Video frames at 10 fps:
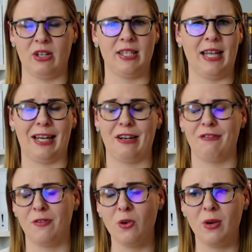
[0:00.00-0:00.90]
a
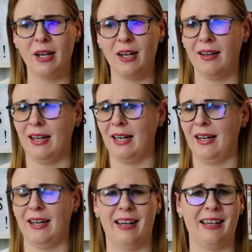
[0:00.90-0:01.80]
second viewing.
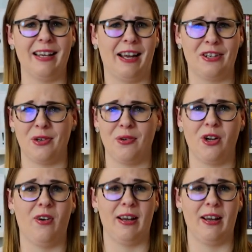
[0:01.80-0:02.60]
I don't know.